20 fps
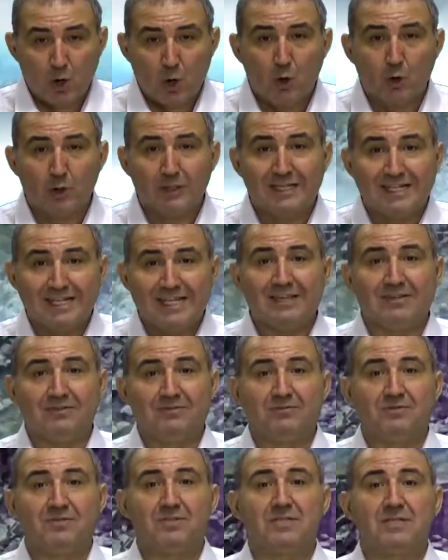
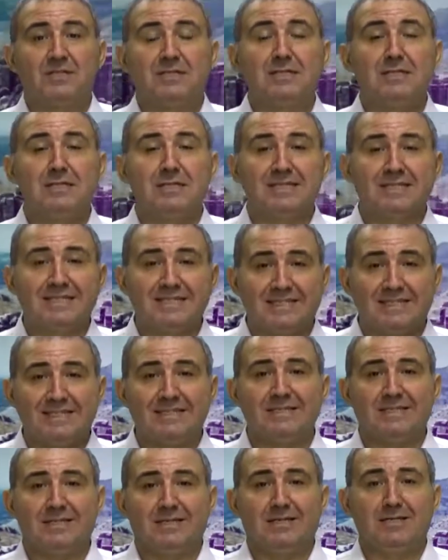lived in the
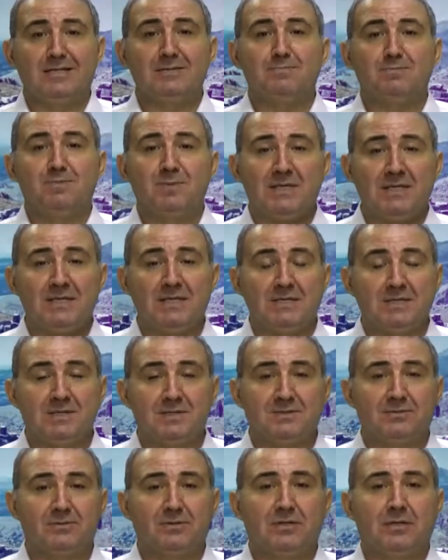city in peace,
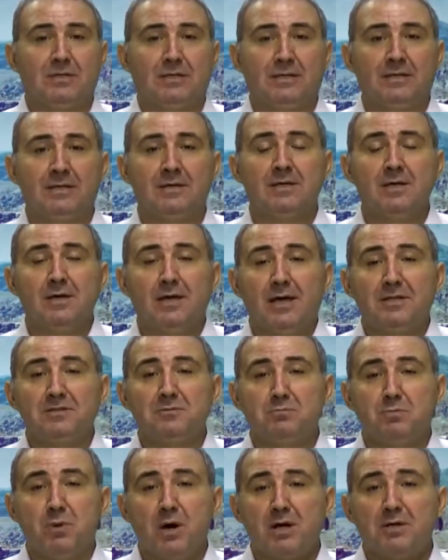really. And the
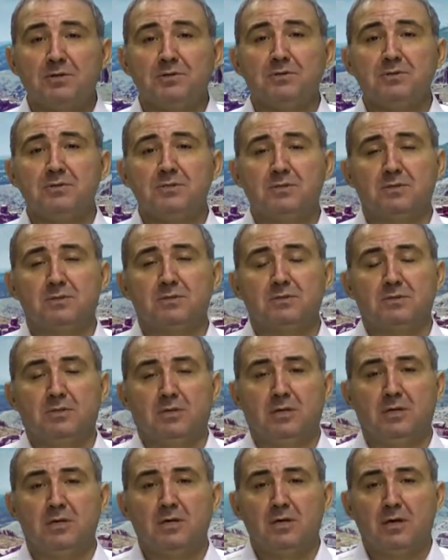Mardin
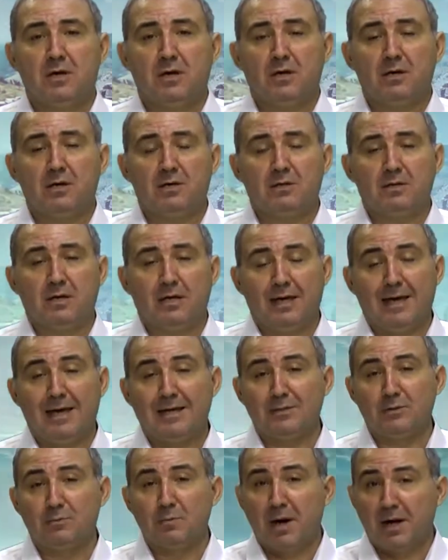city and
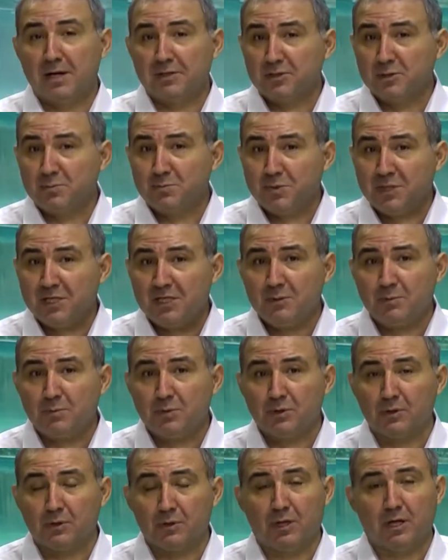the Mardin
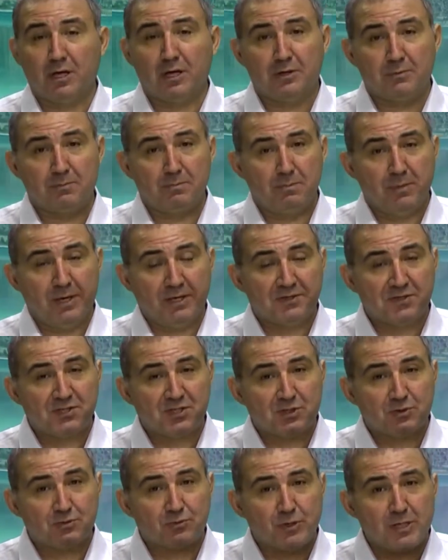people are
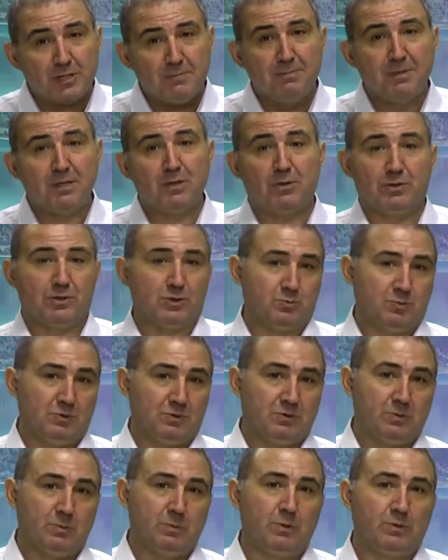extremely
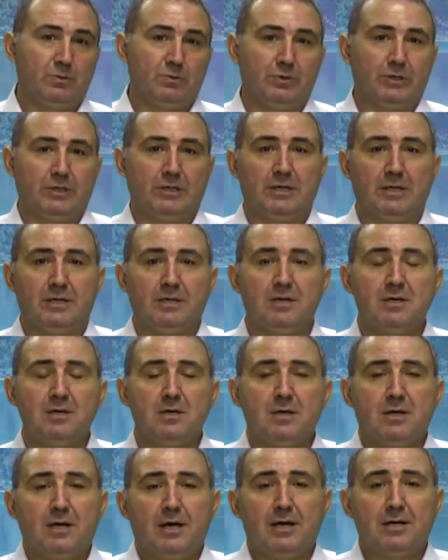hospitable, really.
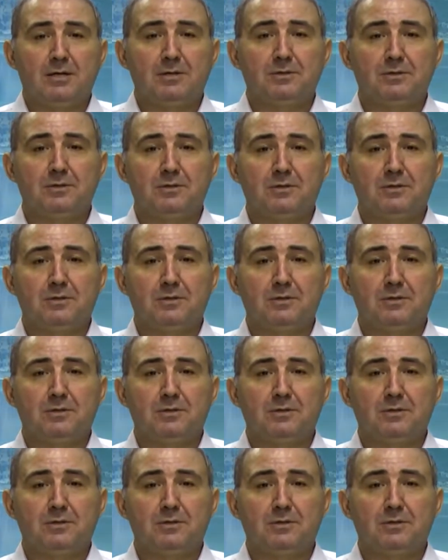And